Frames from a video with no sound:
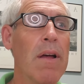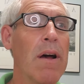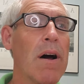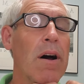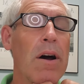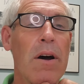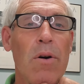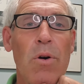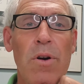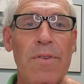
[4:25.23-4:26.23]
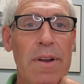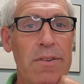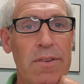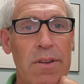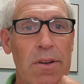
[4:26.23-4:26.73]
Or if
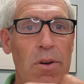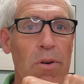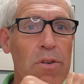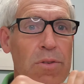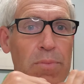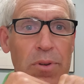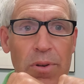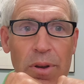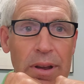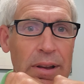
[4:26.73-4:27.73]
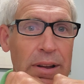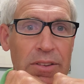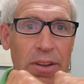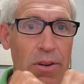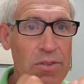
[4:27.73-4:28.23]
it goes between, let's
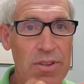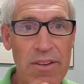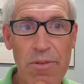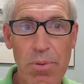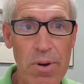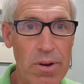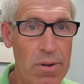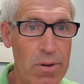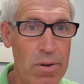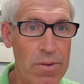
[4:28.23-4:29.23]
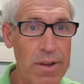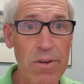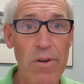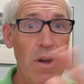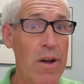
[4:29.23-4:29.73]
say you go 7.0, and then you
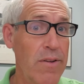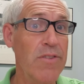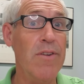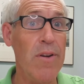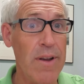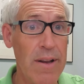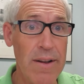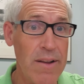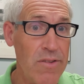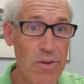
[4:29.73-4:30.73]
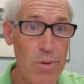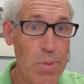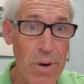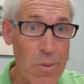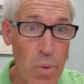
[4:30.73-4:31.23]
go down and you start getting like
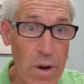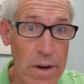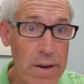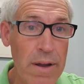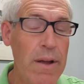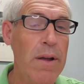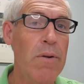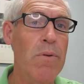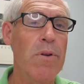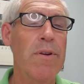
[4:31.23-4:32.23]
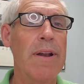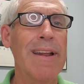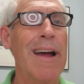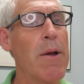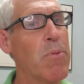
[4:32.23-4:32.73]
0.1, where you're getting
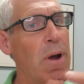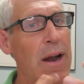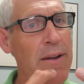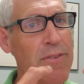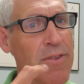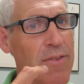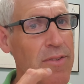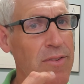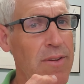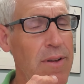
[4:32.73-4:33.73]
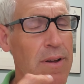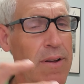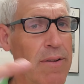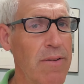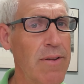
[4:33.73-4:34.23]
hyperactive
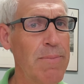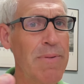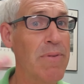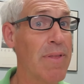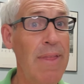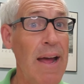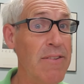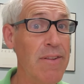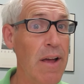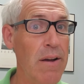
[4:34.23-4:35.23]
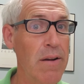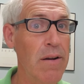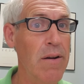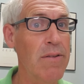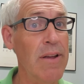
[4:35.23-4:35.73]
symptoms, that's not
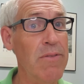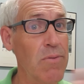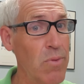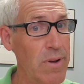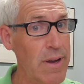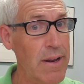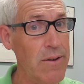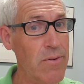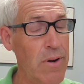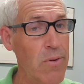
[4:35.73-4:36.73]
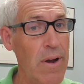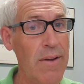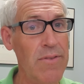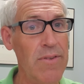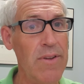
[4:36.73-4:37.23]
good because that's where you get into a
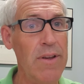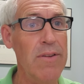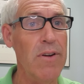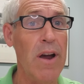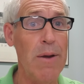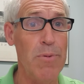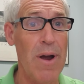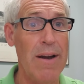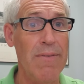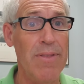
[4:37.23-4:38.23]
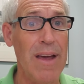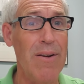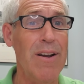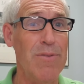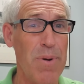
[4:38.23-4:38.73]
Graves' disease or hyperactive
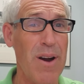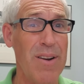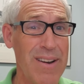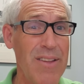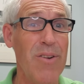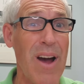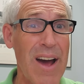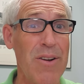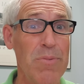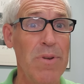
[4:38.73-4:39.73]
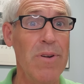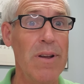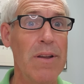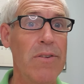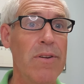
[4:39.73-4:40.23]
thyroid. That's another autoimmune
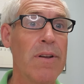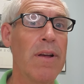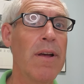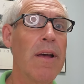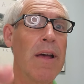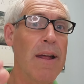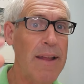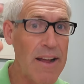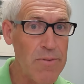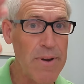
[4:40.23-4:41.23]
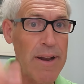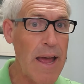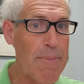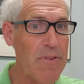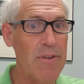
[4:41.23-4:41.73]
condition. And that's what can
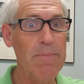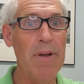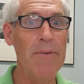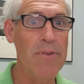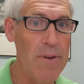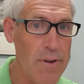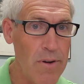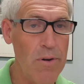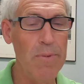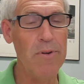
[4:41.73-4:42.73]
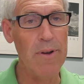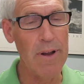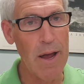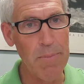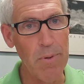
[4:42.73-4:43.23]
happen. Sometimes you can go between
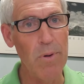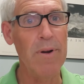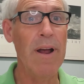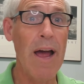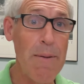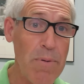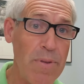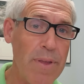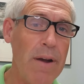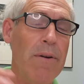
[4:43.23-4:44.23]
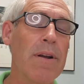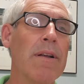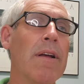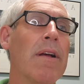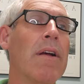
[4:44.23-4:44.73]
hypo and hyperthyroid.
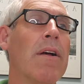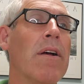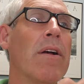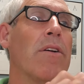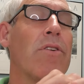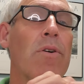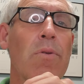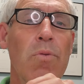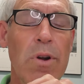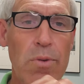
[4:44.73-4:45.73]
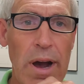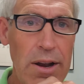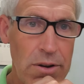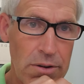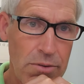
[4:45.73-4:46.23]
So
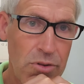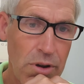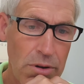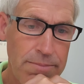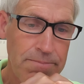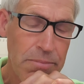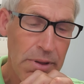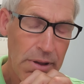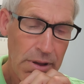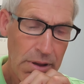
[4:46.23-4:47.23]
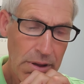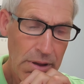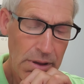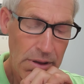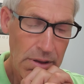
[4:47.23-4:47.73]
what do? So
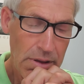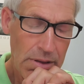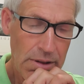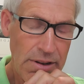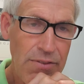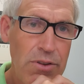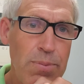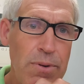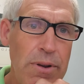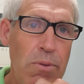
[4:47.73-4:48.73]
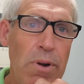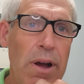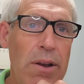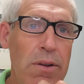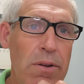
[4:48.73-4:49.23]
the difference between what
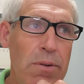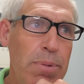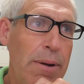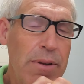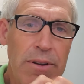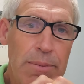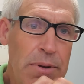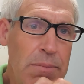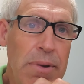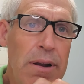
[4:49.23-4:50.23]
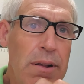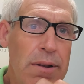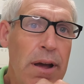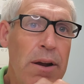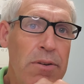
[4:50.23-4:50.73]
I do and probably a typical medical
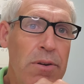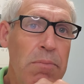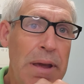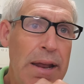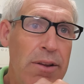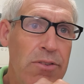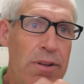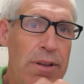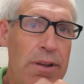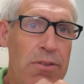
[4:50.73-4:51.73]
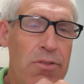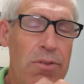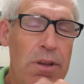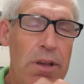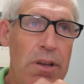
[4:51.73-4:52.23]
doctor in managing this
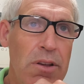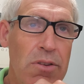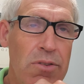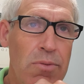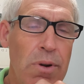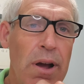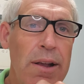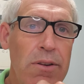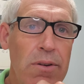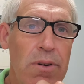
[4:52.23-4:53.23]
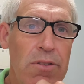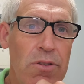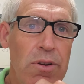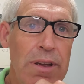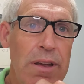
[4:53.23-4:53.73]
is what I do is
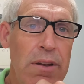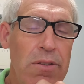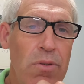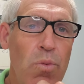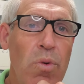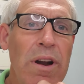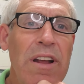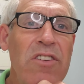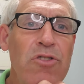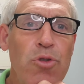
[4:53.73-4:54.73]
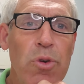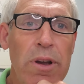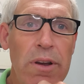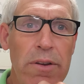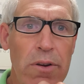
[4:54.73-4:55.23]
look into what is
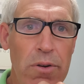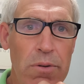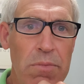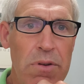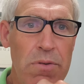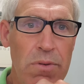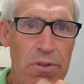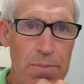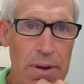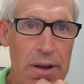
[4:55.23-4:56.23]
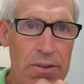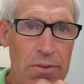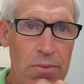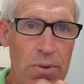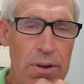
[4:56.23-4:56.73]
triggering your immune
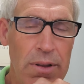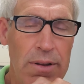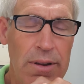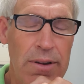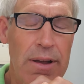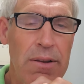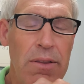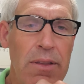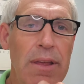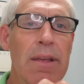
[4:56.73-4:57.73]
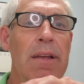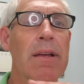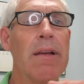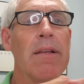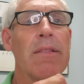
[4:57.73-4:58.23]
response. And again,
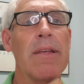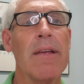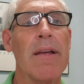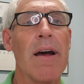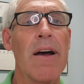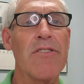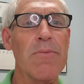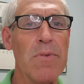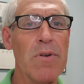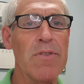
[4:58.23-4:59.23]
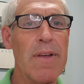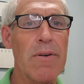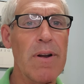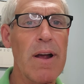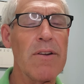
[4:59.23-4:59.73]
the Hashimoto's
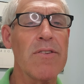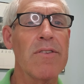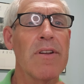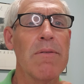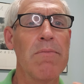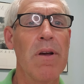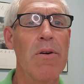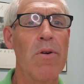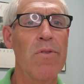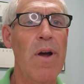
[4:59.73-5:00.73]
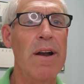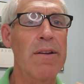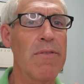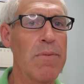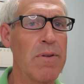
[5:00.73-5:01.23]
thyroiditis is an
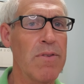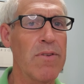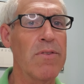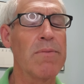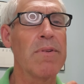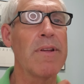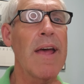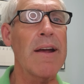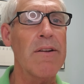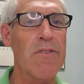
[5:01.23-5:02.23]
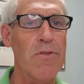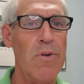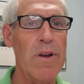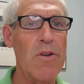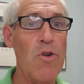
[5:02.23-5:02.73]
overactive immune system attacking,
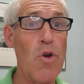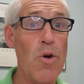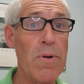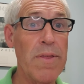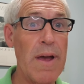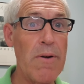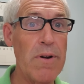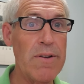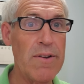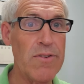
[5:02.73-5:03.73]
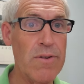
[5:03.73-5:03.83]
destroying normal thyroid tissue.